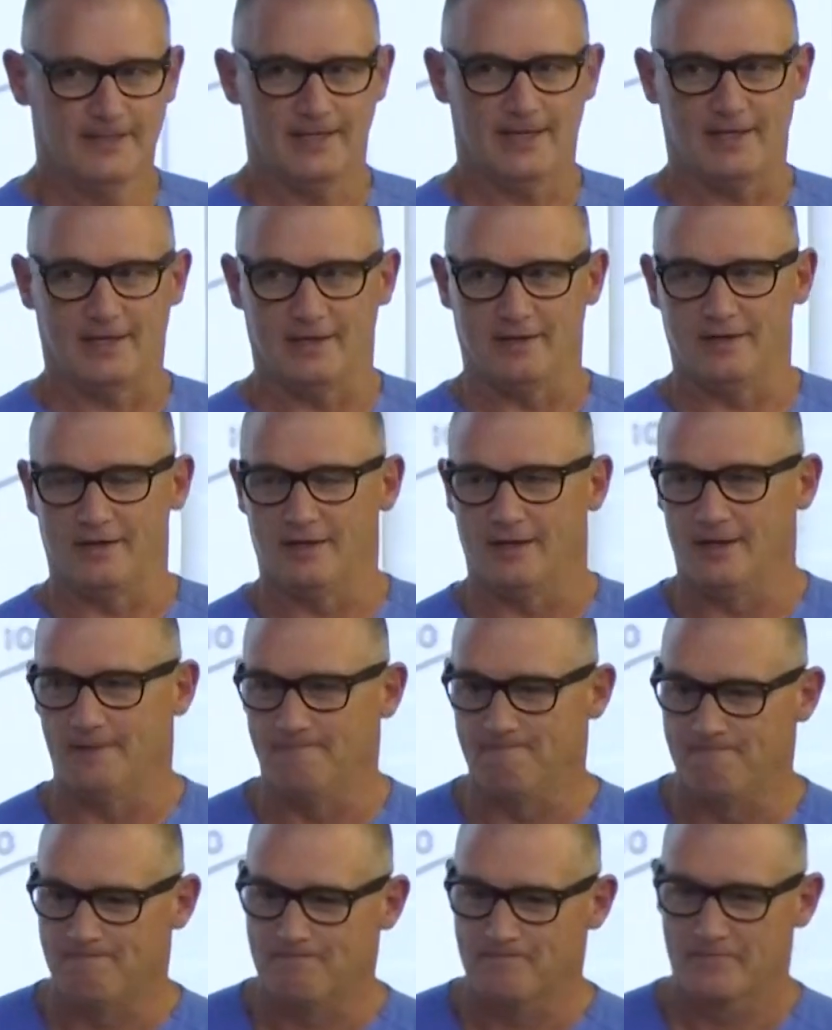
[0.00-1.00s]
and
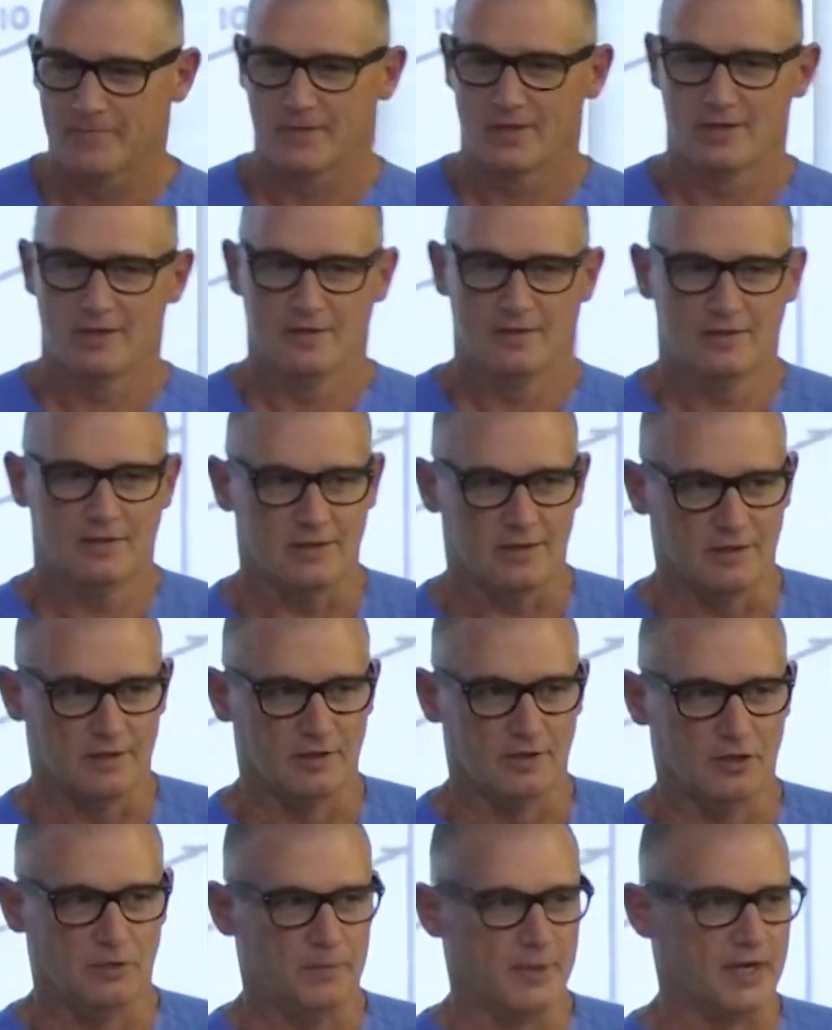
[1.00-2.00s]
a
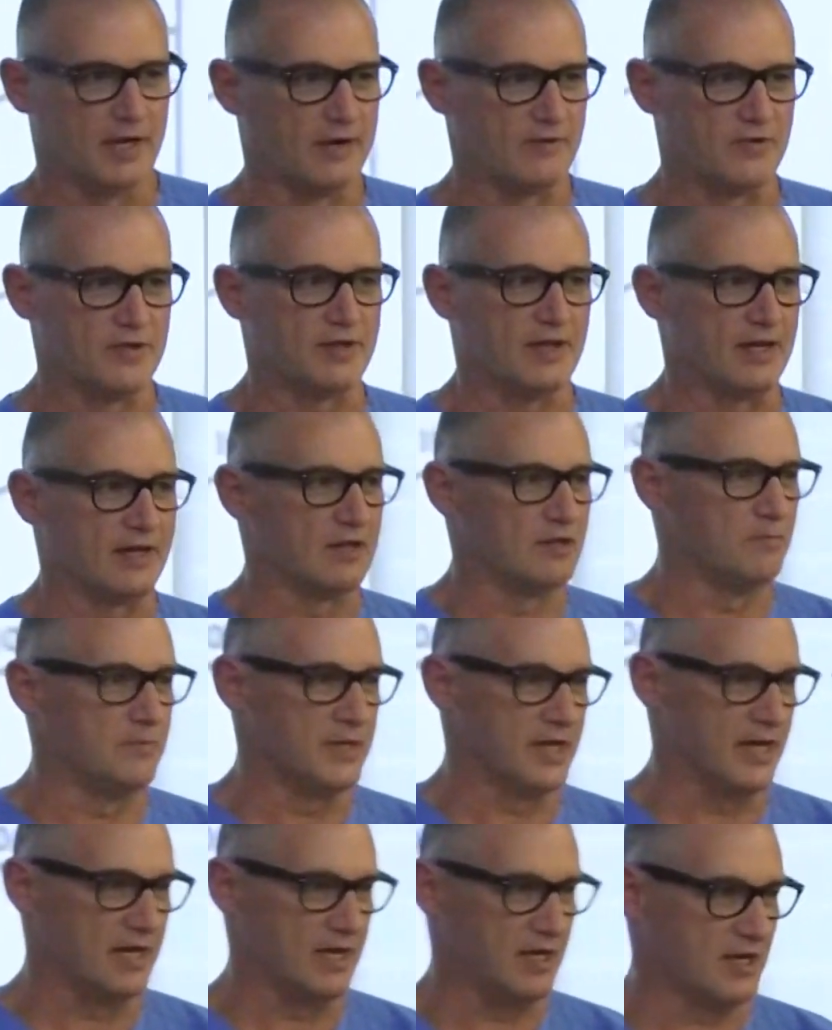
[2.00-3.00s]
little bit of everything in the
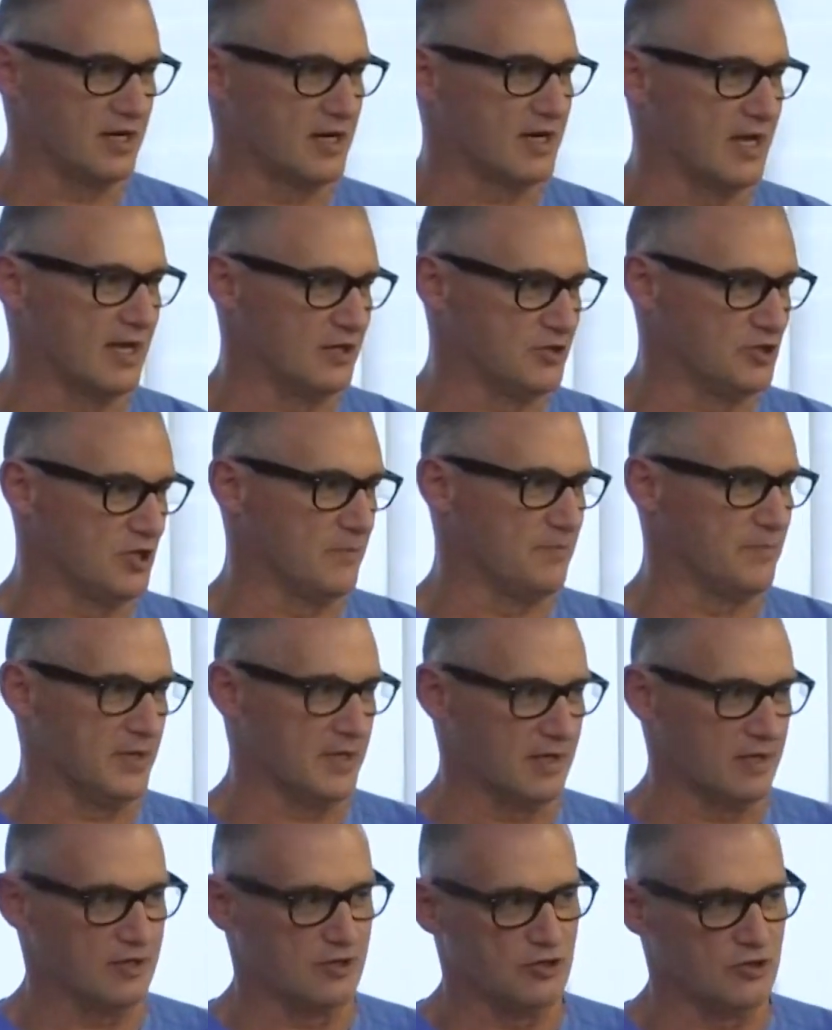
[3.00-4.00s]
beginning. You kind of jump
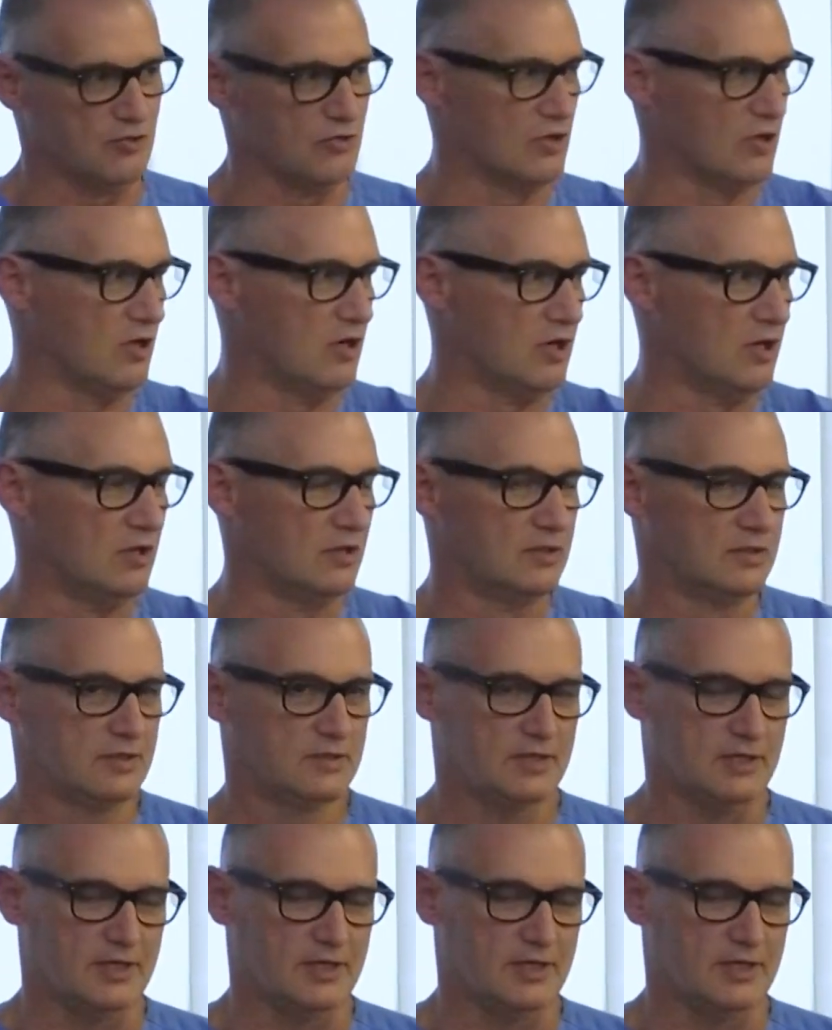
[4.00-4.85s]
in and do it all.